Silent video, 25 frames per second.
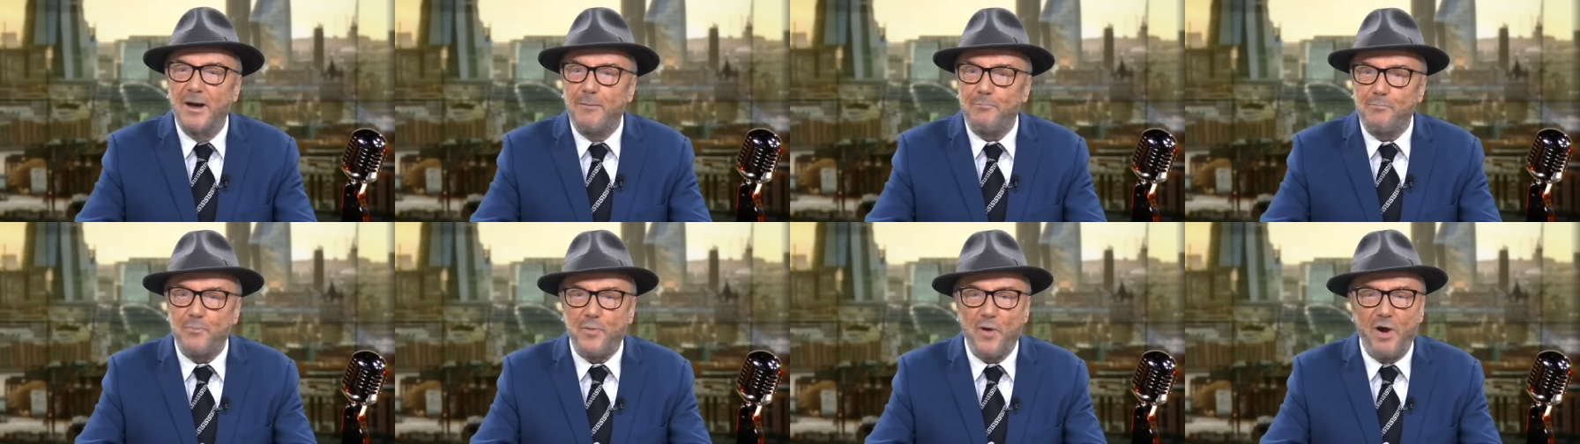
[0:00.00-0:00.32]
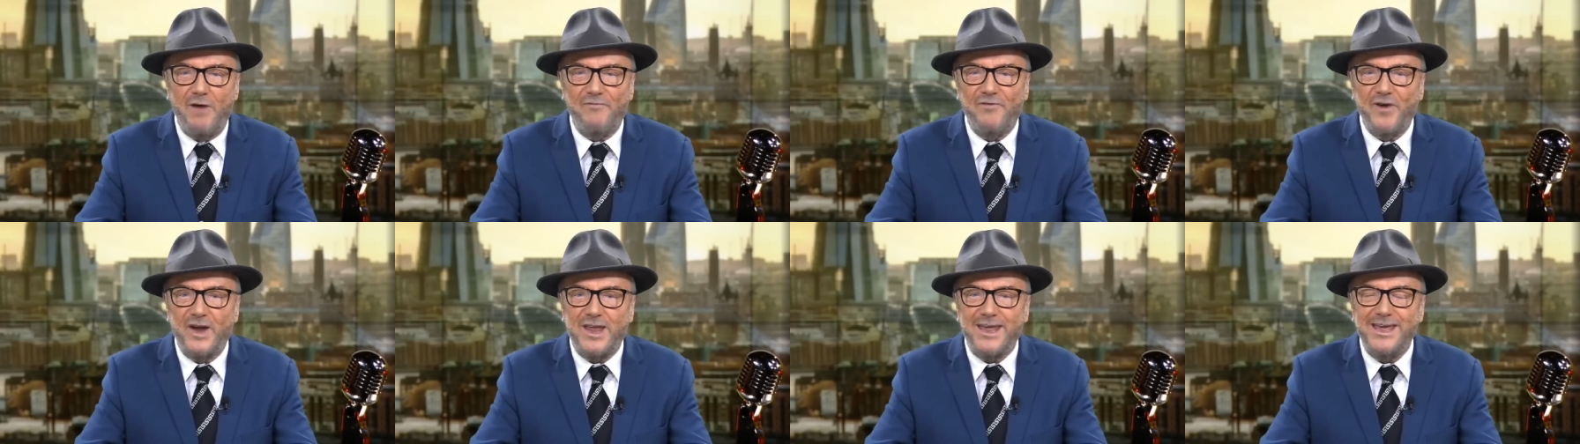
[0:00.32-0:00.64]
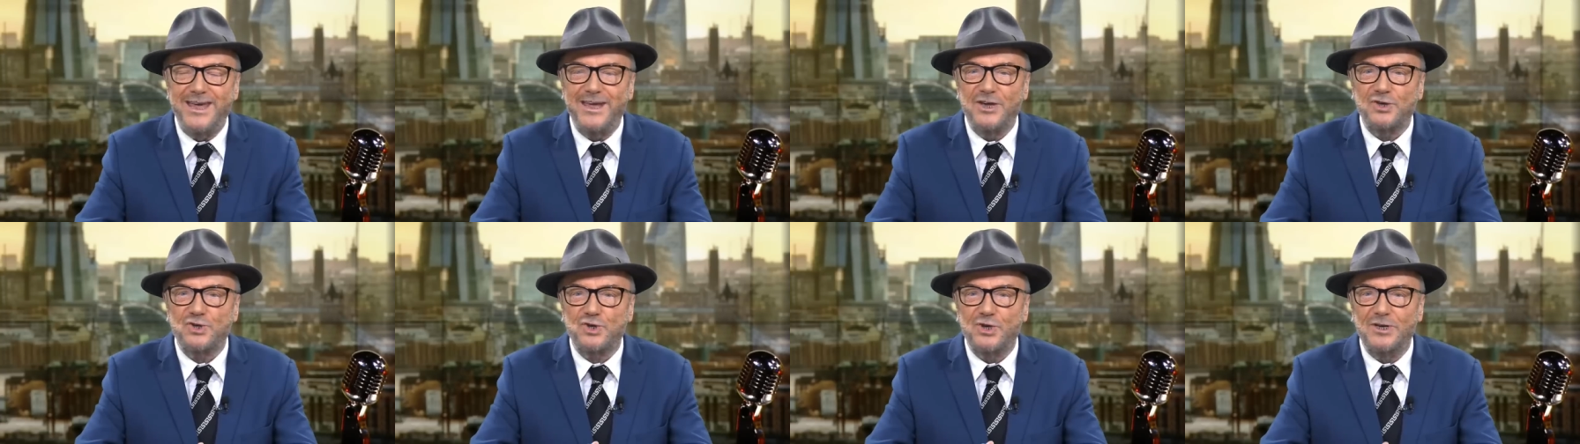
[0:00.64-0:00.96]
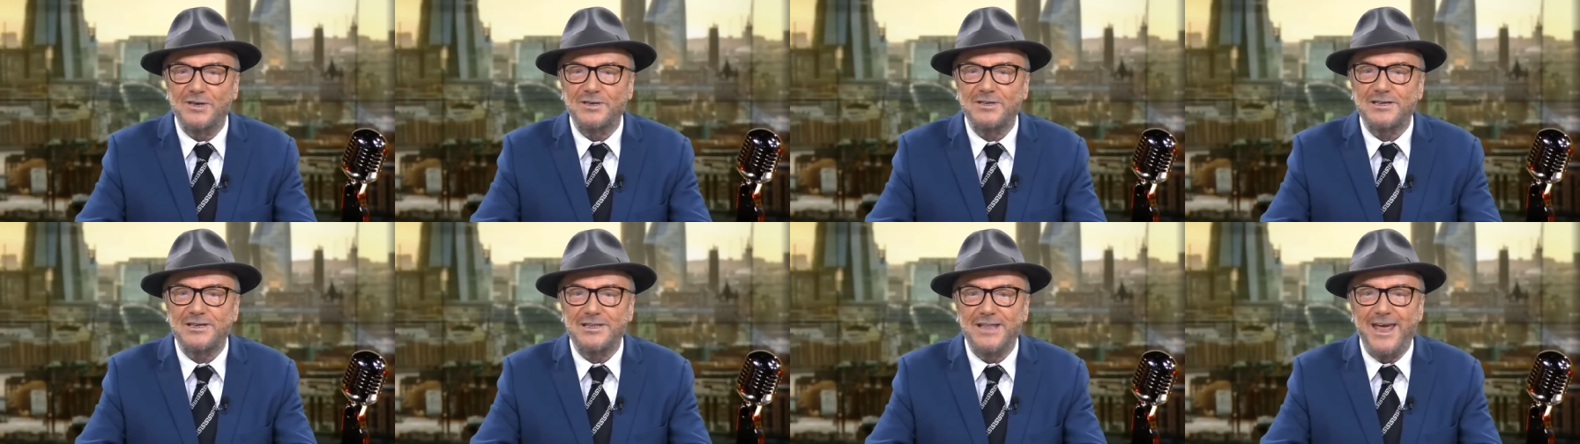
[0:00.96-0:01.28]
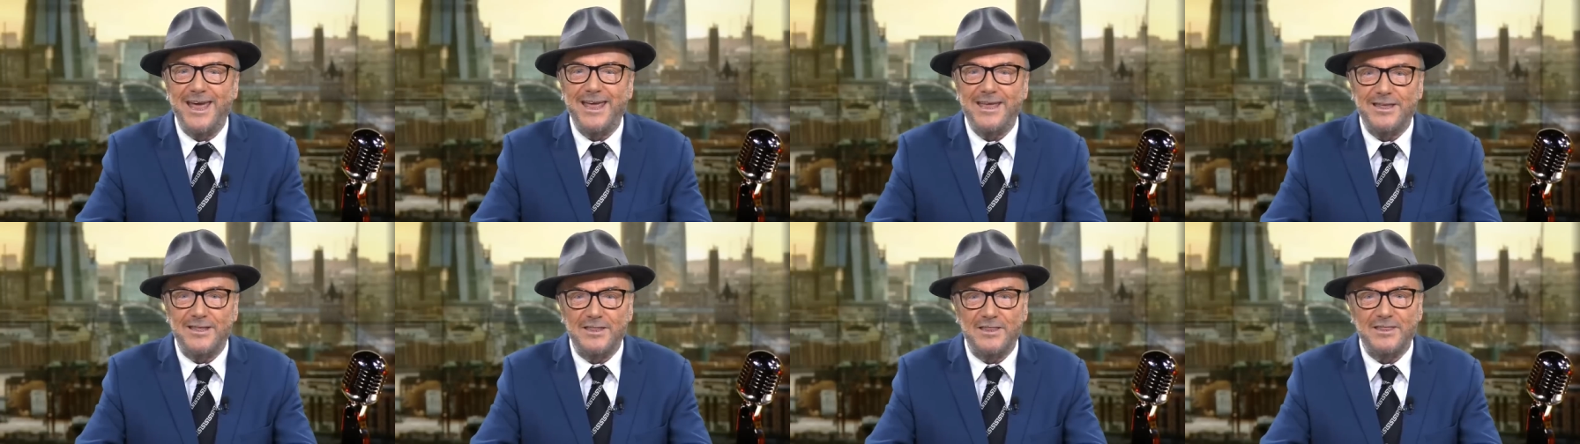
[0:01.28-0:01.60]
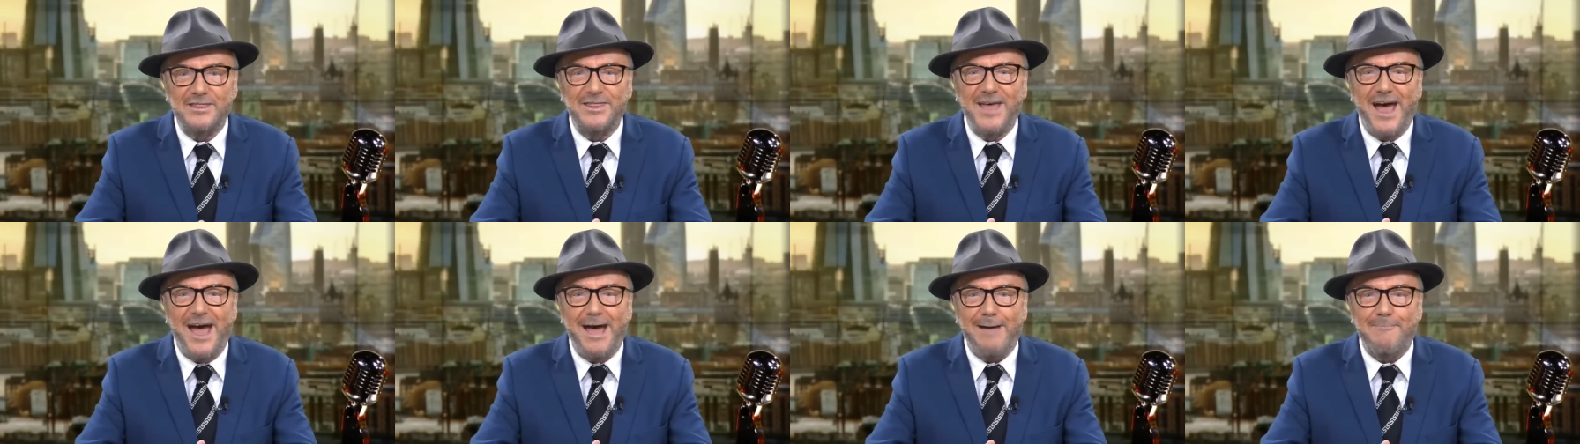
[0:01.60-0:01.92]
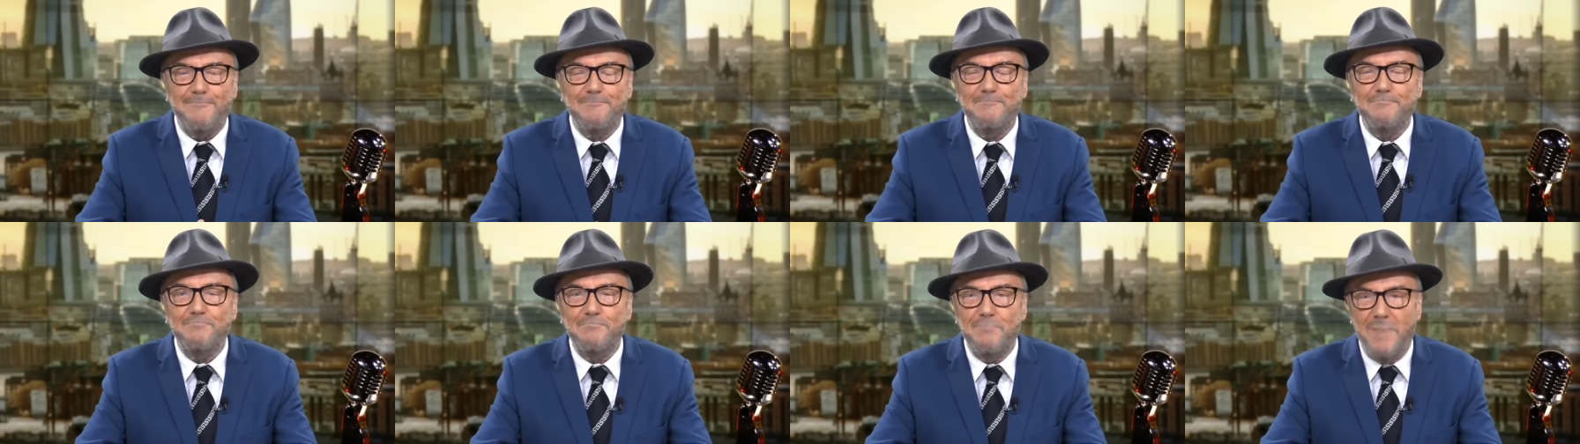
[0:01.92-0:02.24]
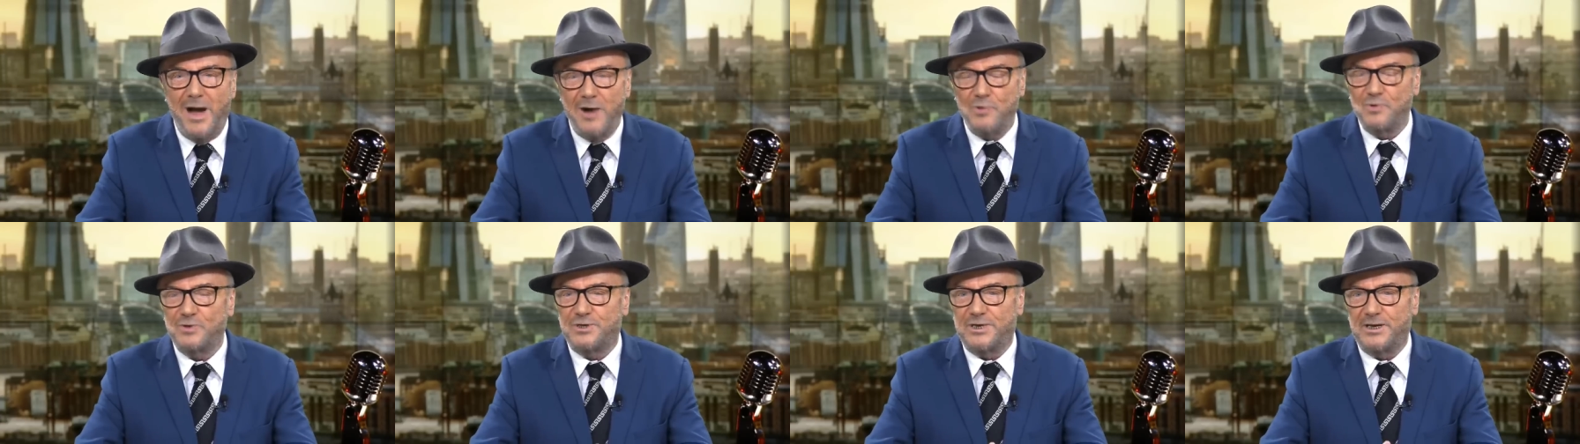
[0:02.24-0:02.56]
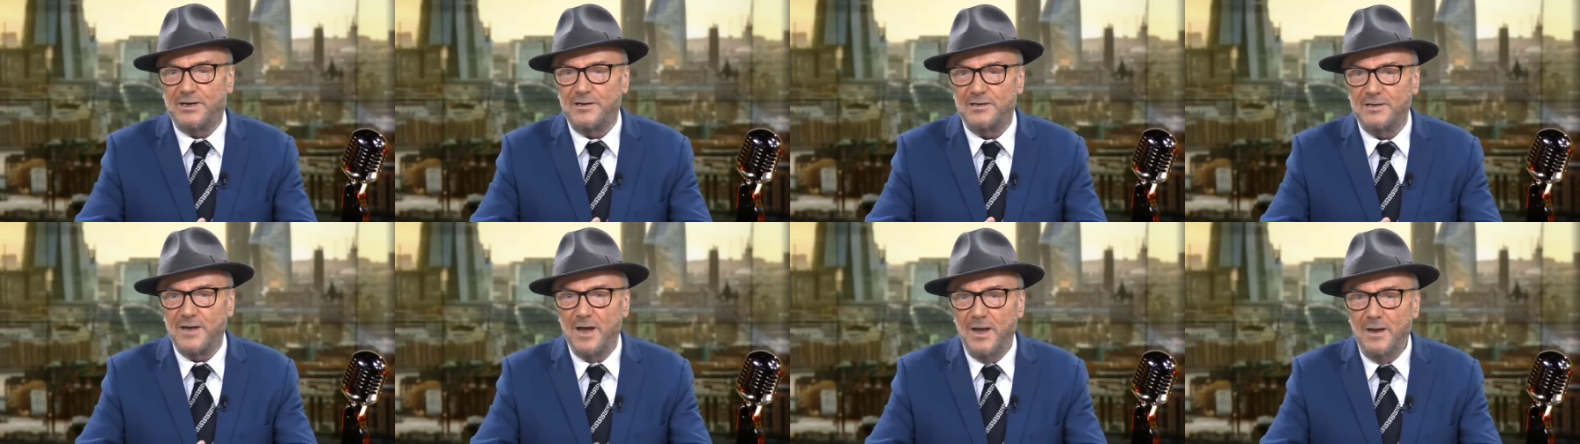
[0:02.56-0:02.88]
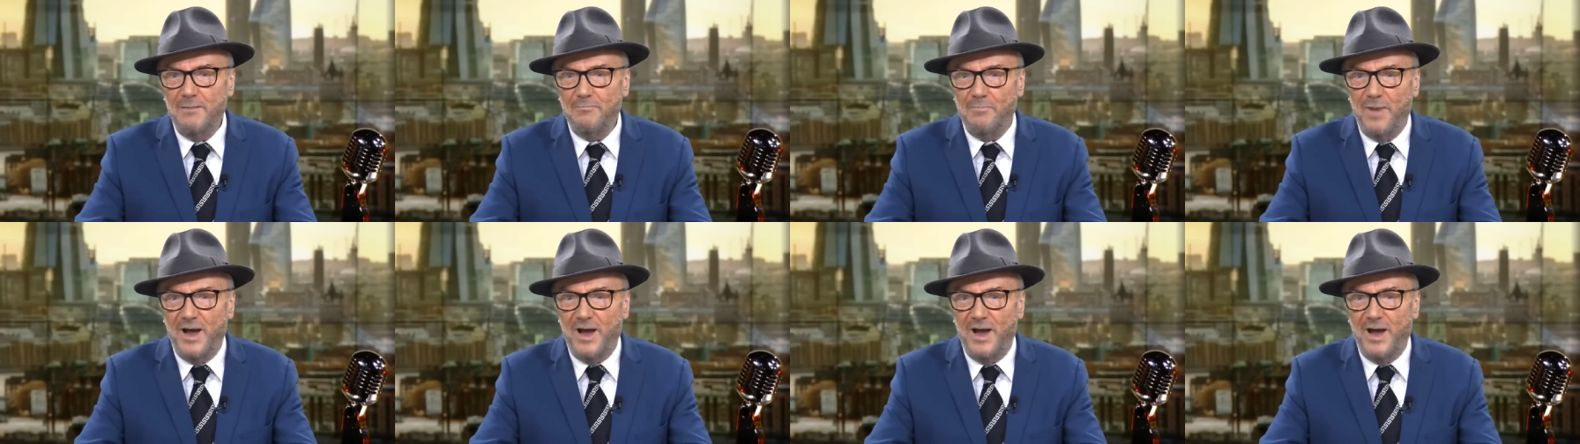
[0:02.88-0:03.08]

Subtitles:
that provocations like that mounted